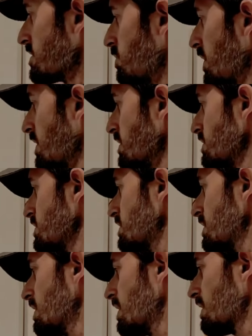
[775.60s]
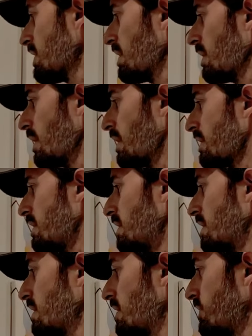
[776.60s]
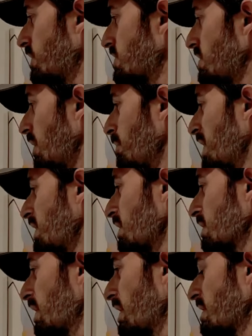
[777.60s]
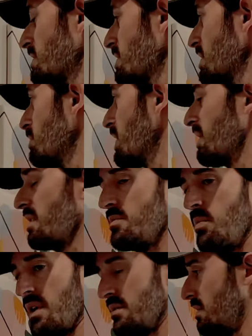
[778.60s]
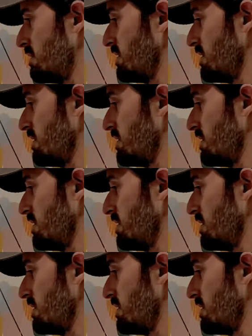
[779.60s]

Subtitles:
sponge and get lucky. If you start making lines in the mud, it's best to